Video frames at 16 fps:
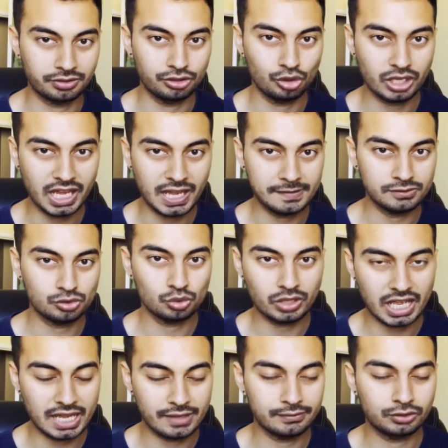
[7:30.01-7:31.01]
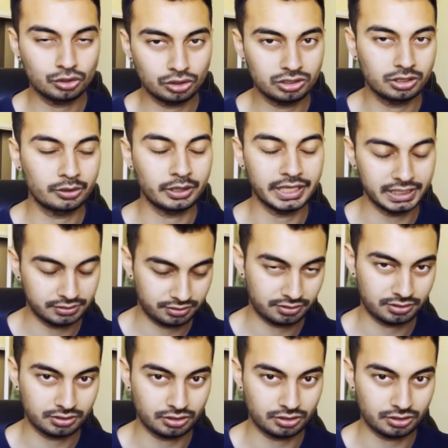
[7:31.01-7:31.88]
You have to have good grades.